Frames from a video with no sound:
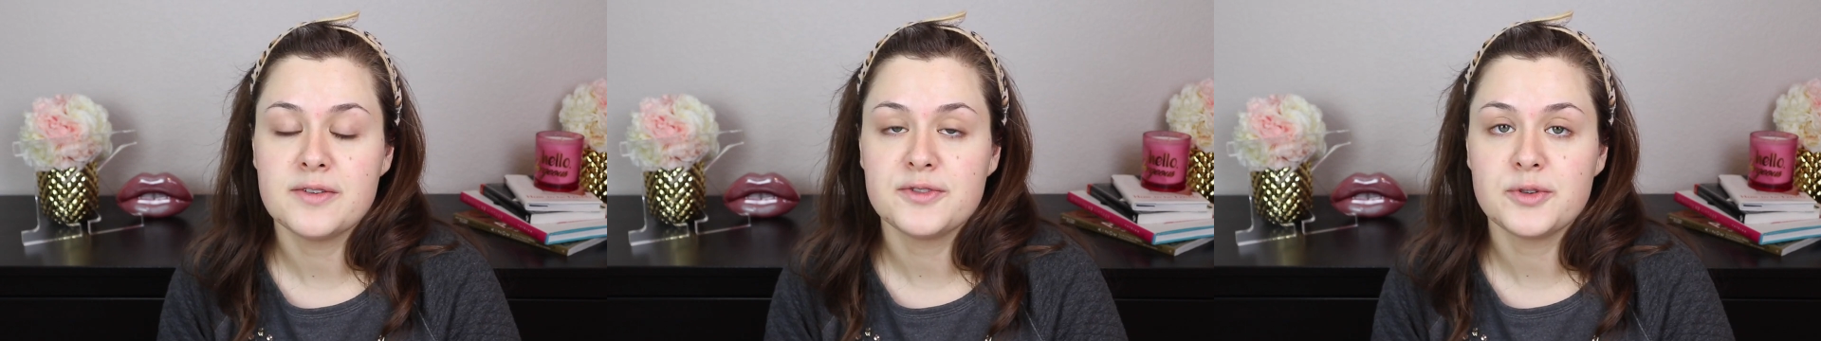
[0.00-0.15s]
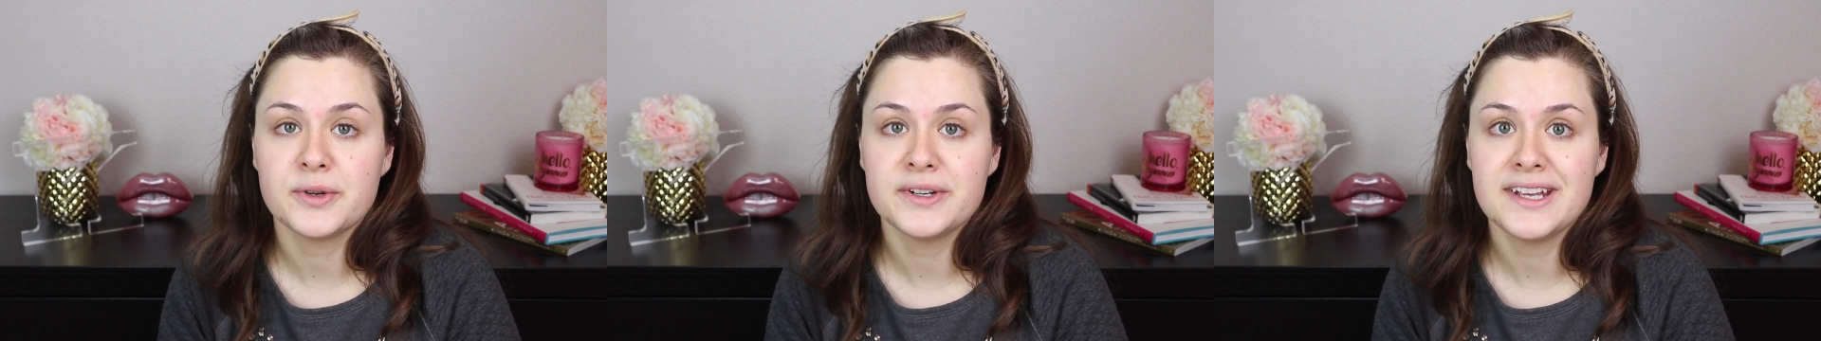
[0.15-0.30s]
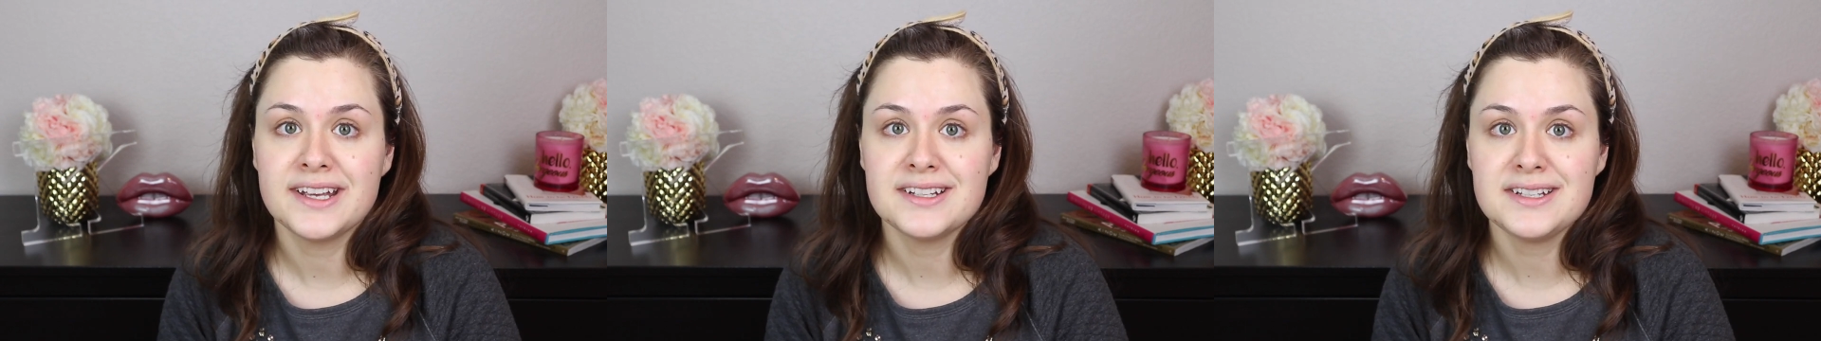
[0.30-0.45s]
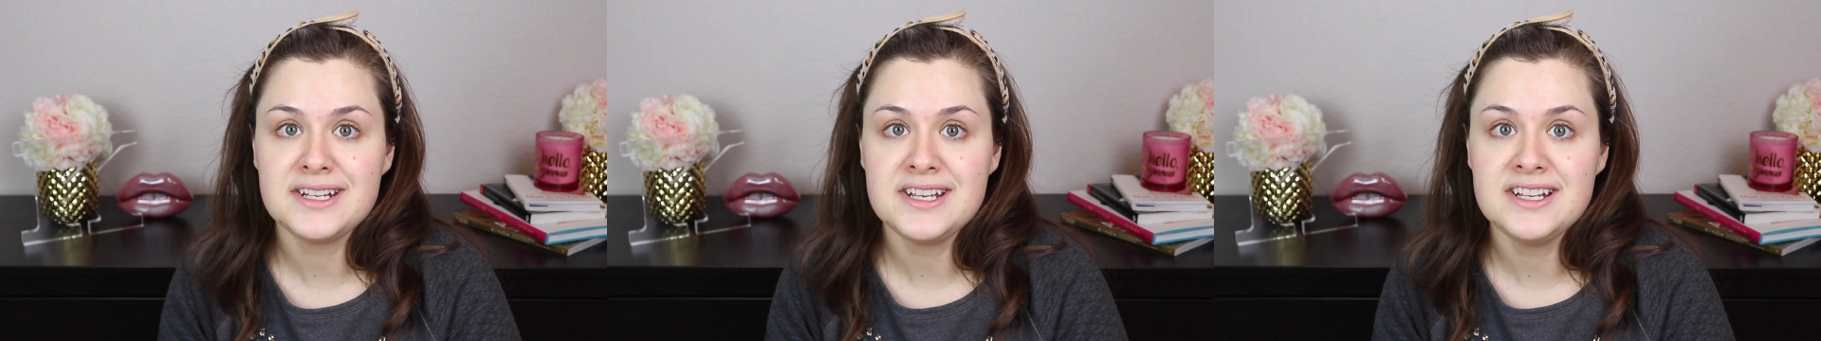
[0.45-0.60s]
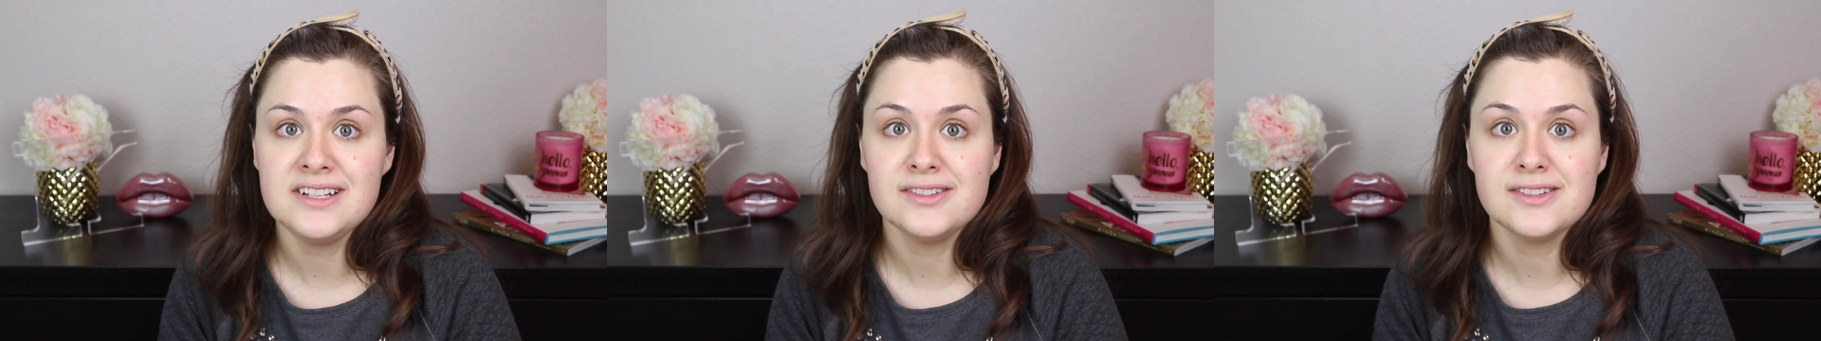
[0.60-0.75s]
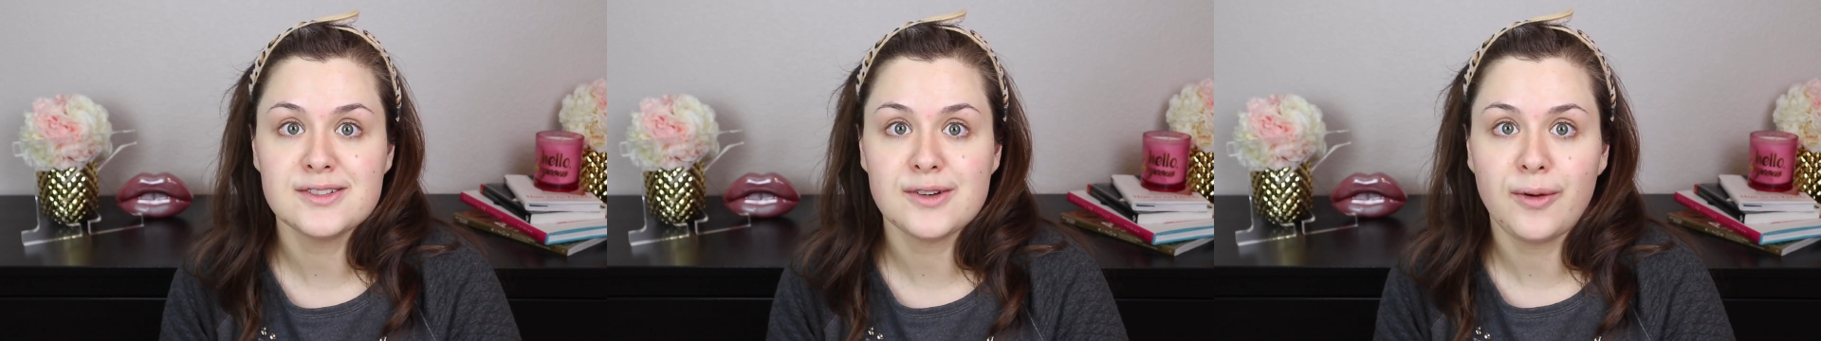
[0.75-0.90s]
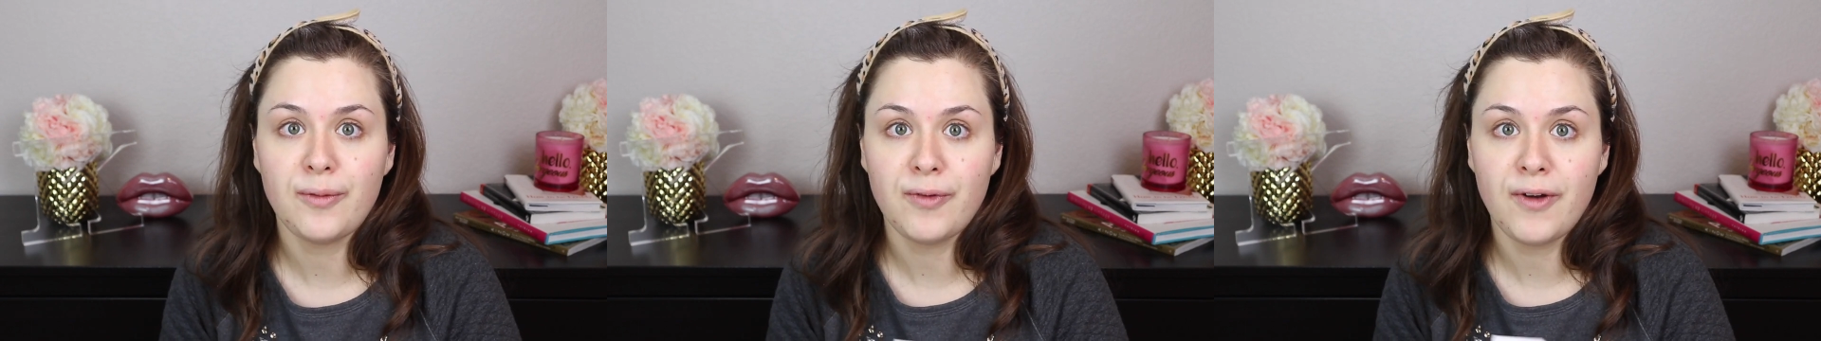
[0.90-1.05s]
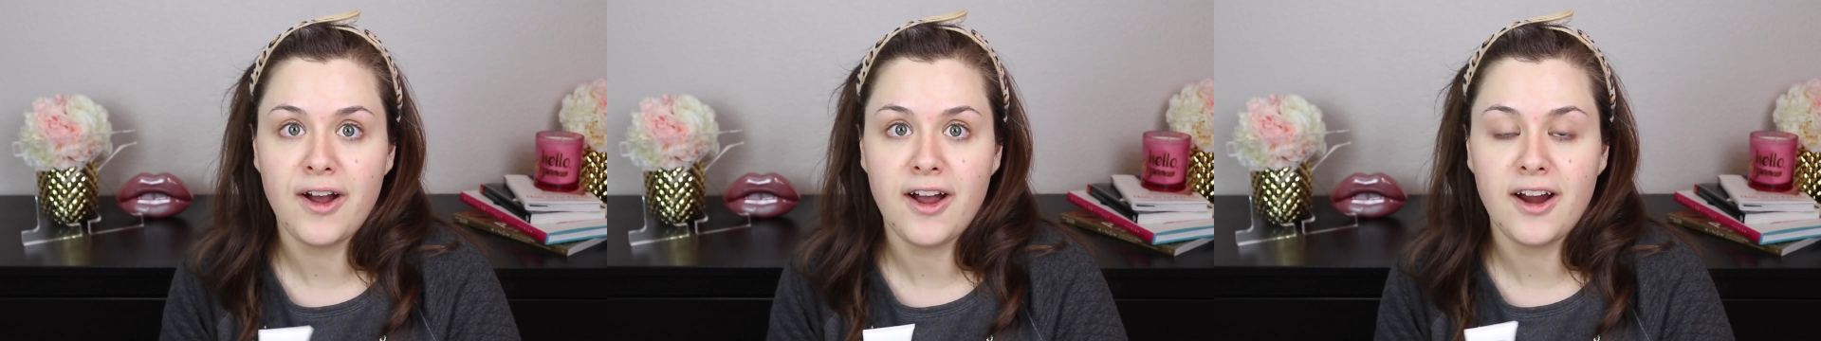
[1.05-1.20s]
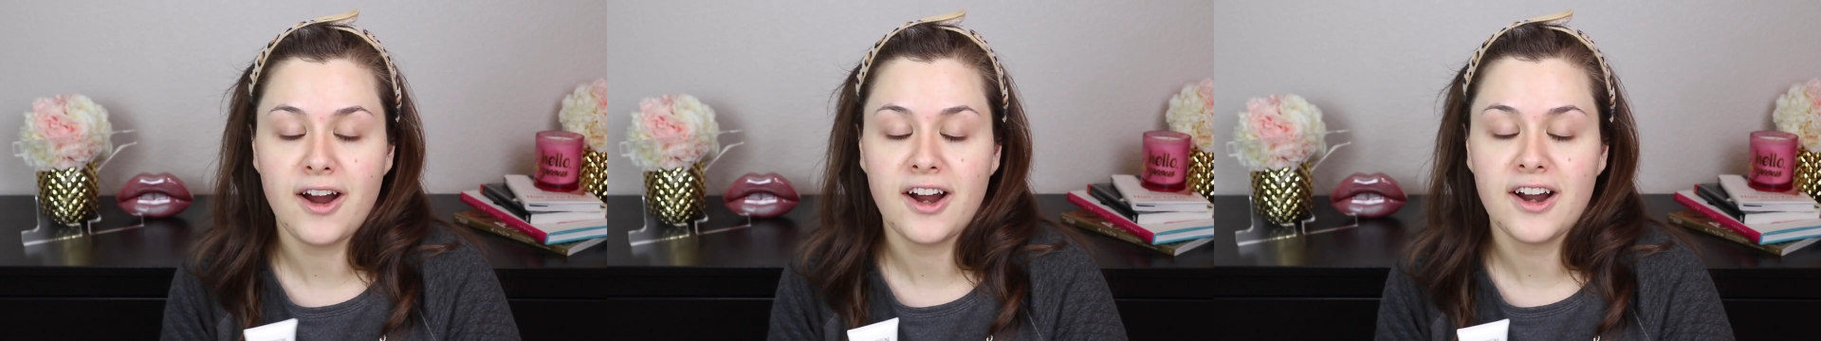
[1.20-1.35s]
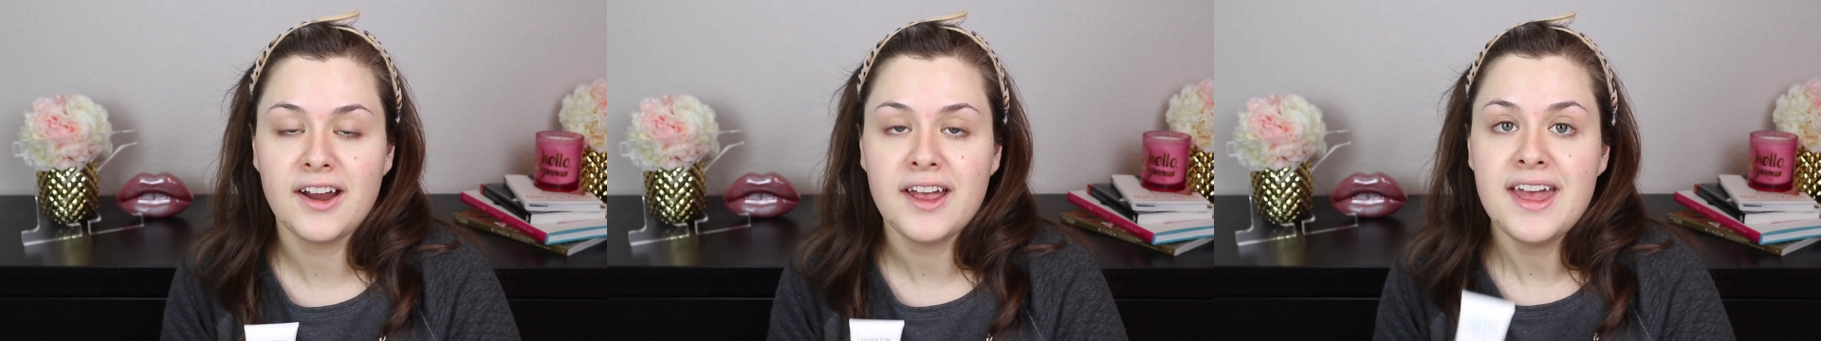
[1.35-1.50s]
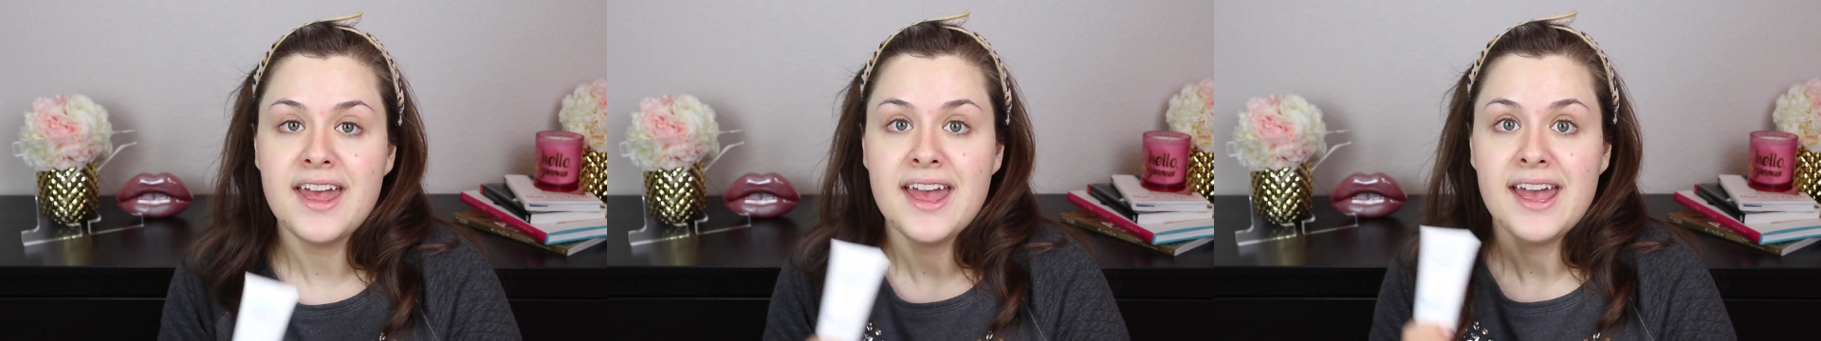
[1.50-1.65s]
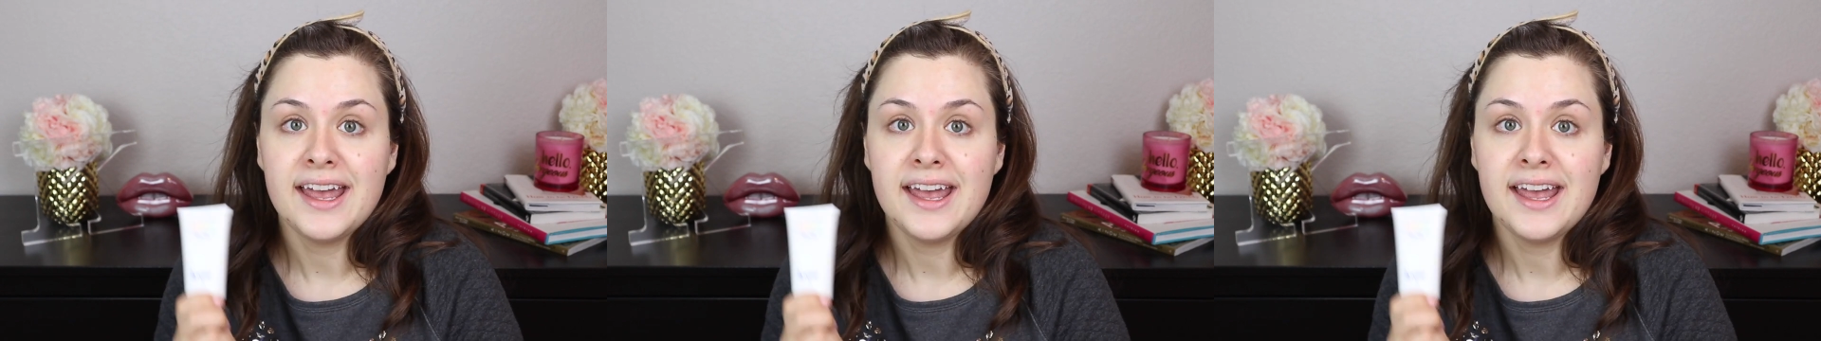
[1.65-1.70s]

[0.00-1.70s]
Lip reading: of 2018 so far.